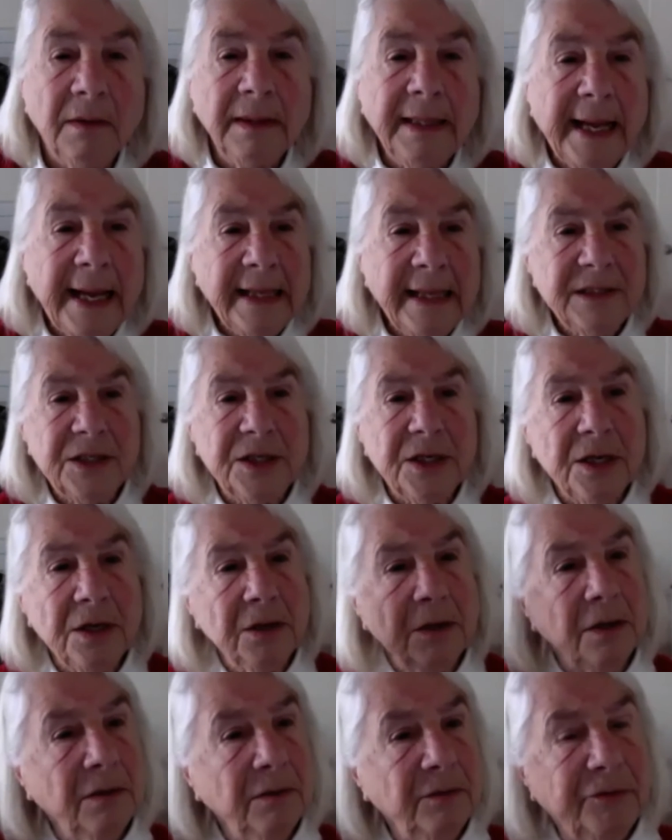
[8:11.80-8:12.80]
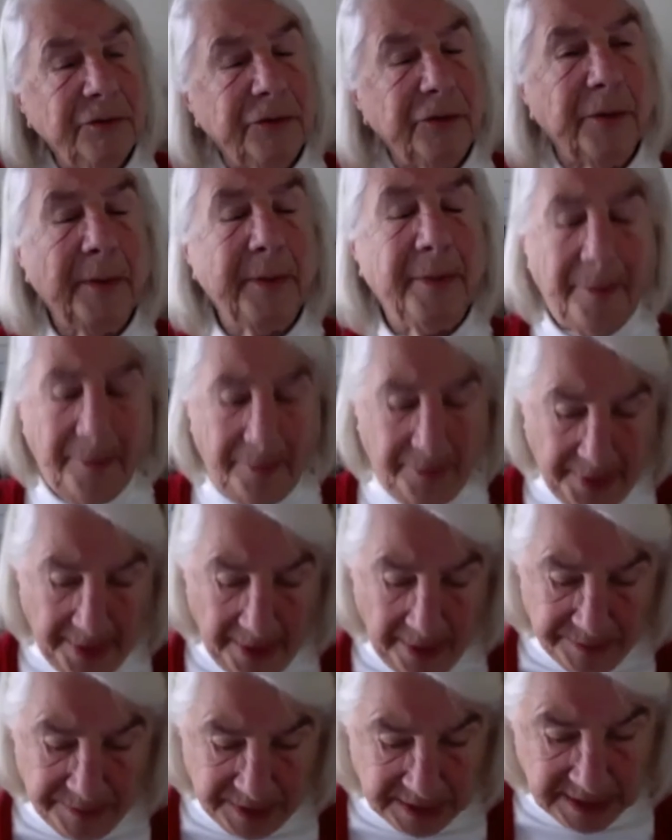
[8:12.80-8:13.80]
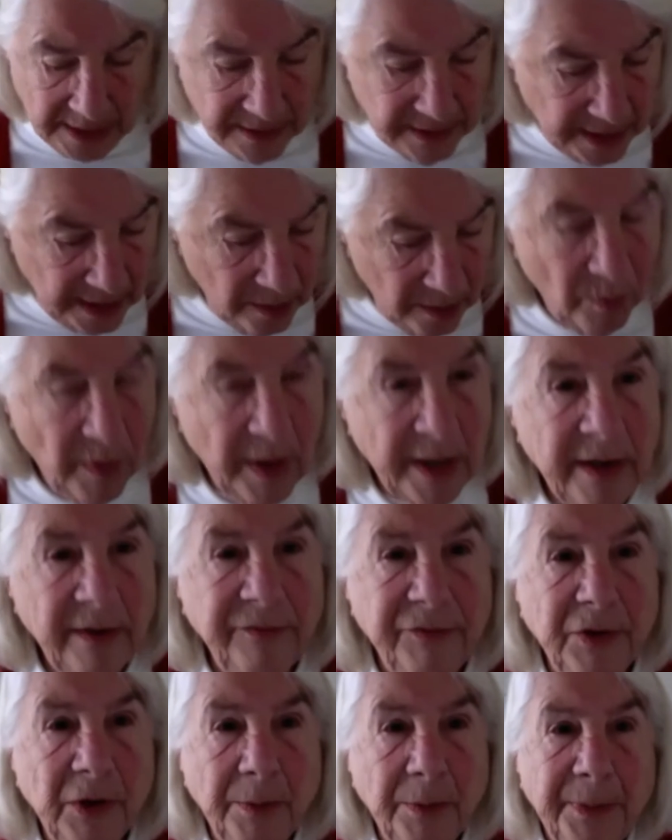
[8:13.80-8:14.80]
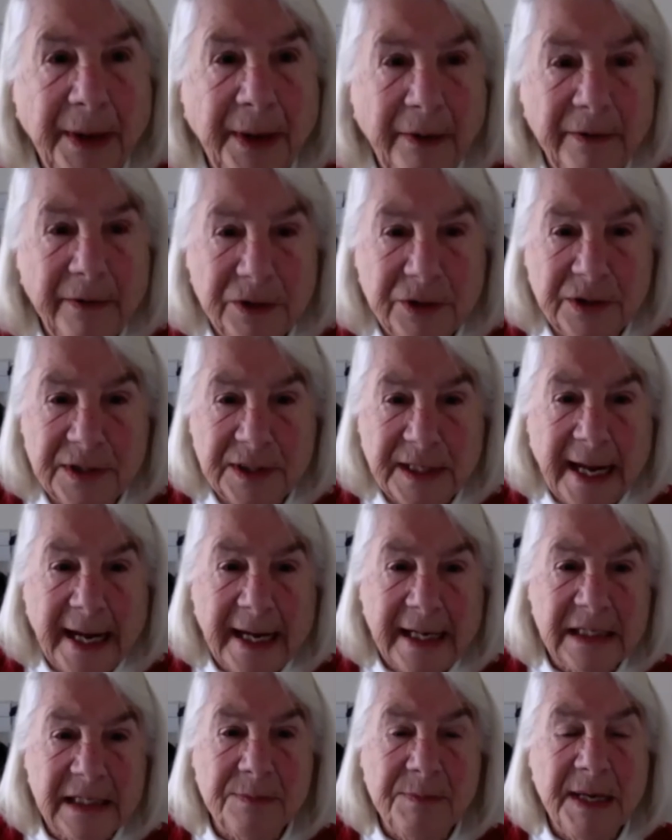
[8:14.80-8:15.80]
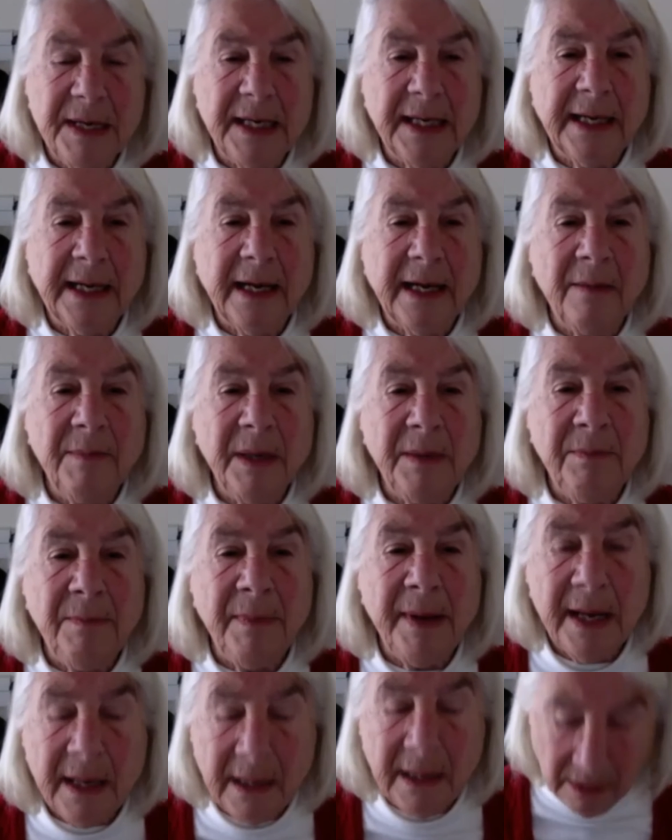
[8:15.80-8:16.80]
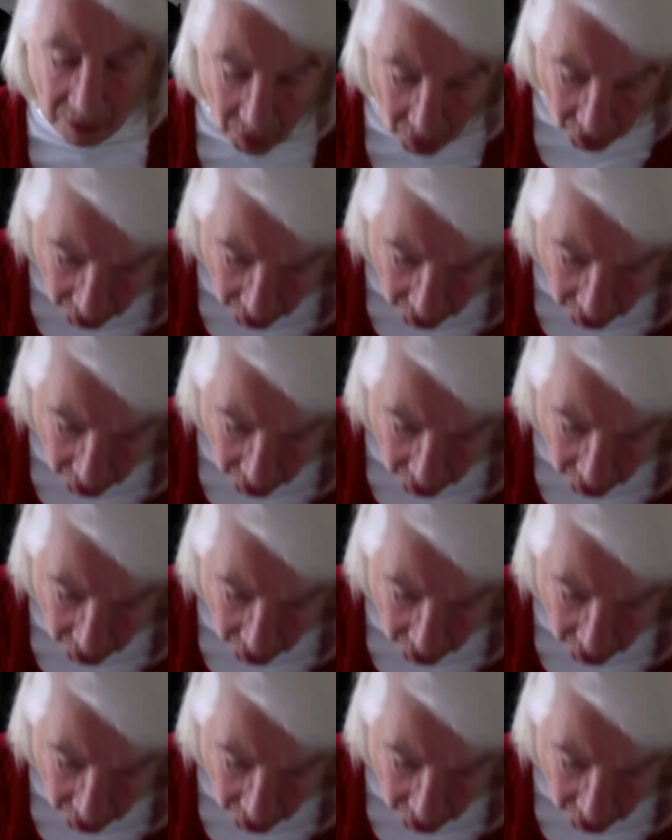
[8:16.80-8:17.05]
Last year for Palm Sunday, one of your parishes asked me to come and make